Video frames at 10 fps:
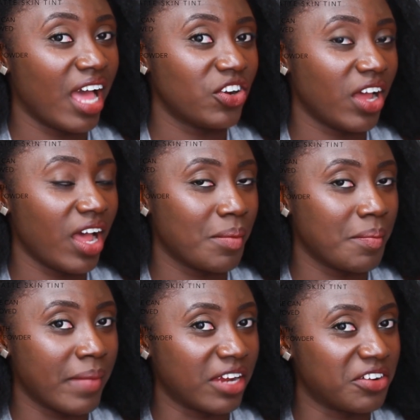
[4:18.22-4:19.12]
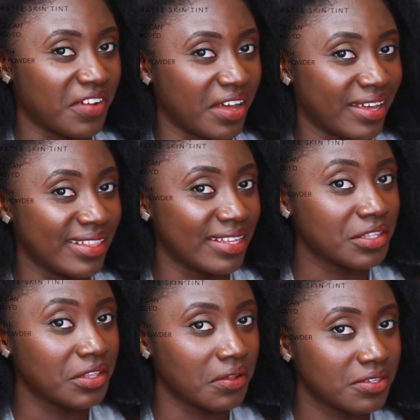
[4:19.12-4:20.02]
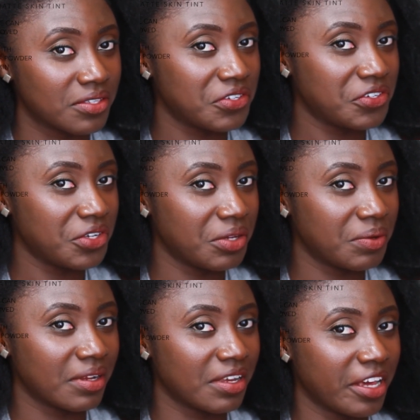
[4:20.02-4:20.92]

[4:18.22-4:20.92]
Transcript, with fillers: I don't know how mattifying this looks to you on